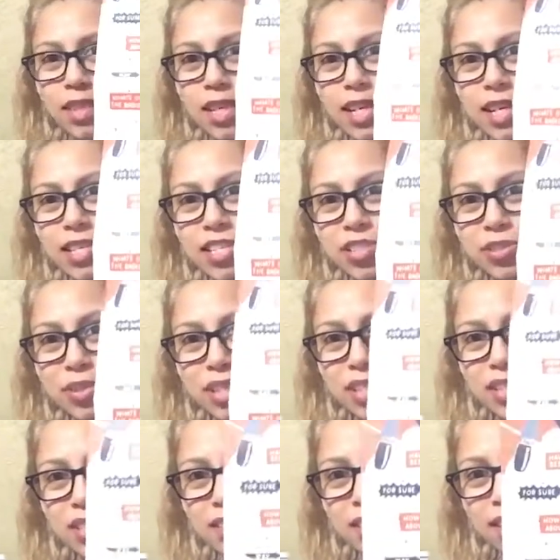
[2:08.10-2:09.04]
As you
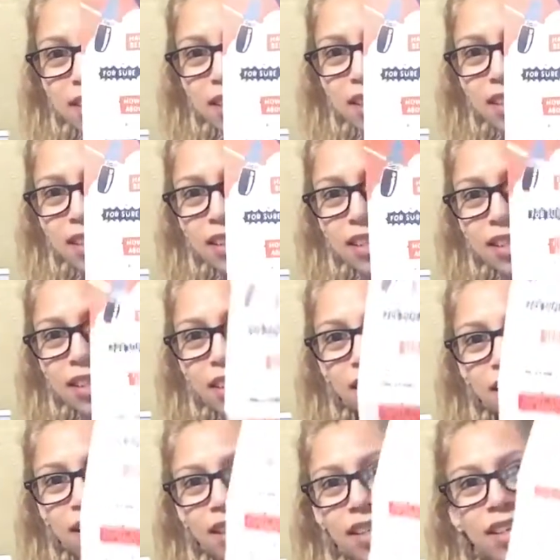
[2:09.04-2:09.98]
can see,
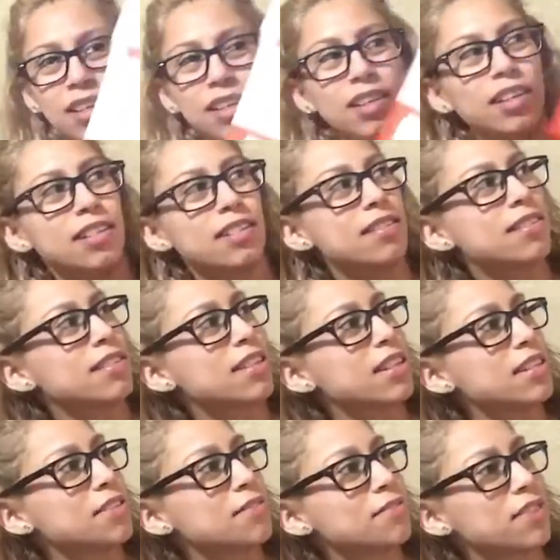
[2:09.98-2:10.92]
it
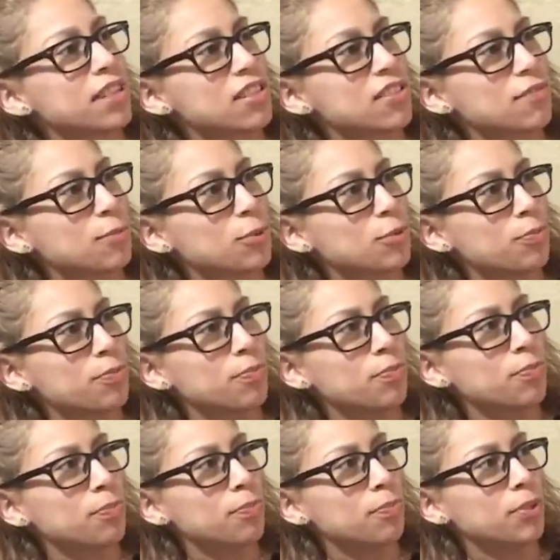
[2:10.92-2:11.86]
says Festival
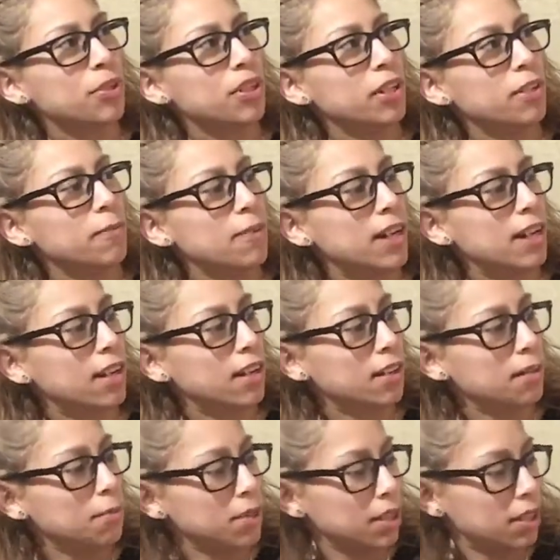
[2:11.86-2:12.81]
Beauty
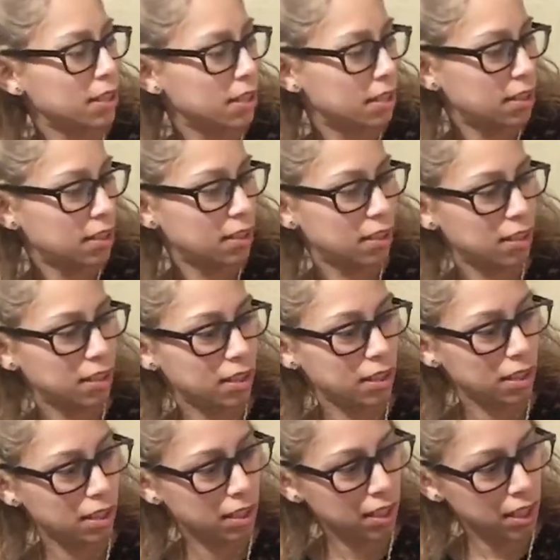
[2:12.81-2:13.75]
Vibe.
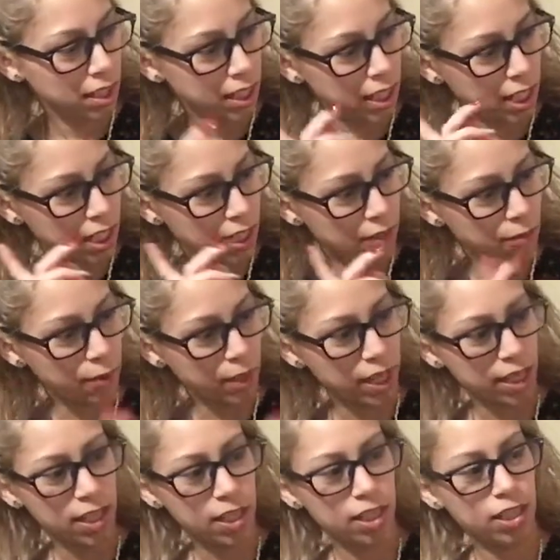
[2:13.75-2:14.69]
And
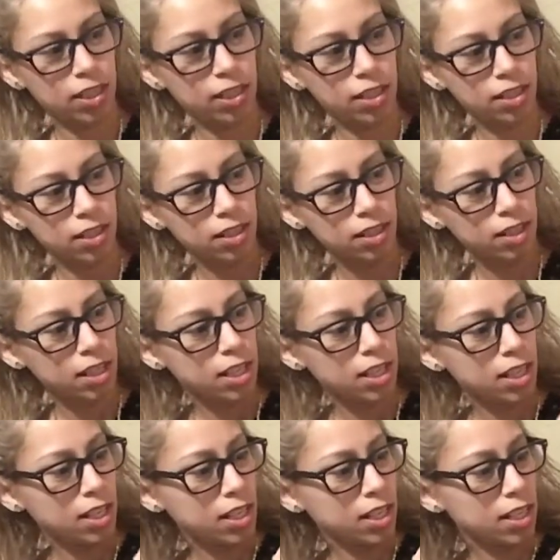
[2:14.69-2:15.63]
right here,
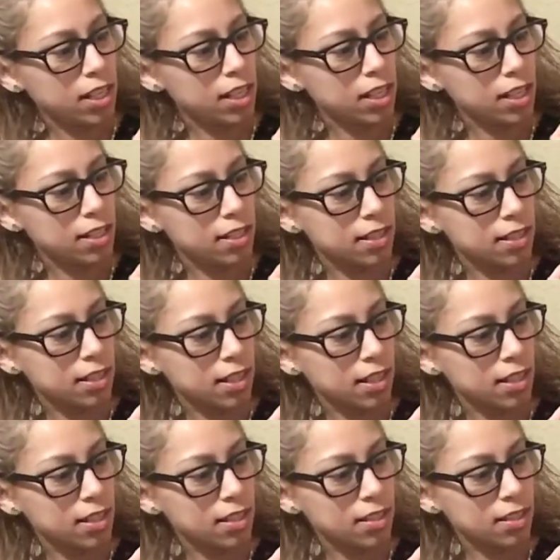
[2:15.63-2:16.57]
it
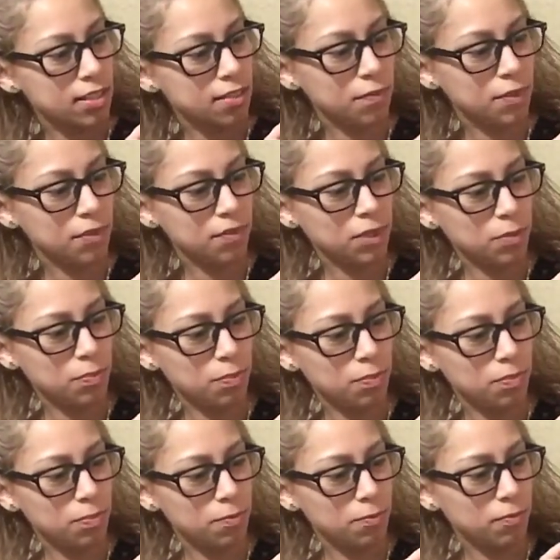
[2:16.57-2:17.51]
says 50
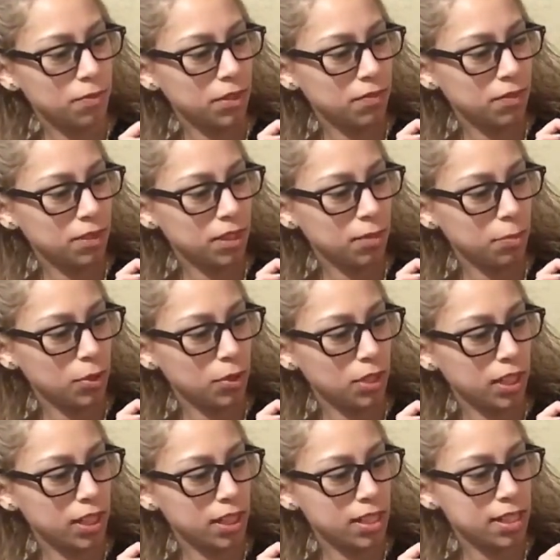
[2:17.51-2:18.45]

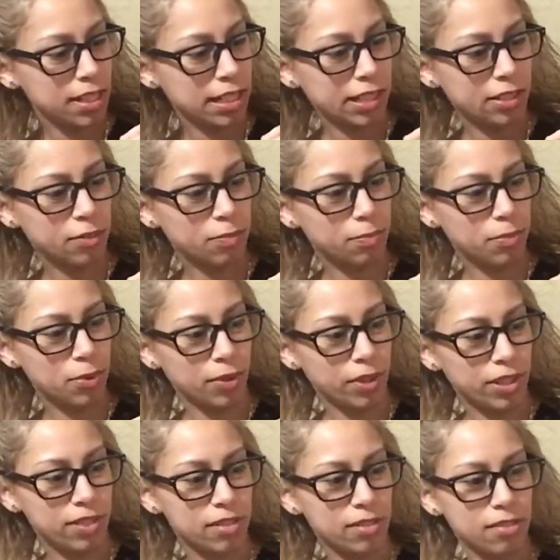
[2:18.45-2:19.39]
Beauty Insider
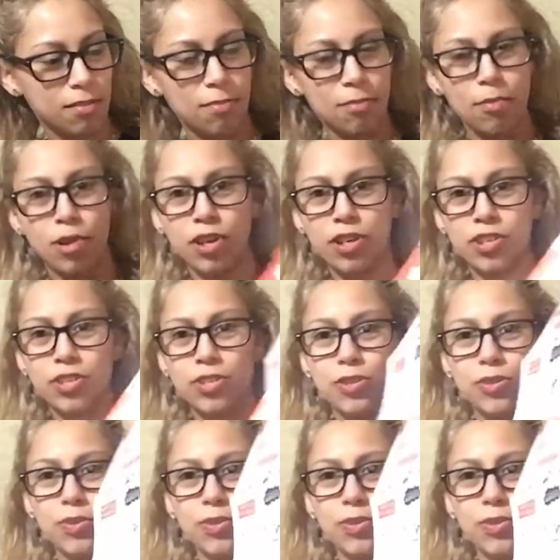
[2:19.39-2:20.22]
Points, March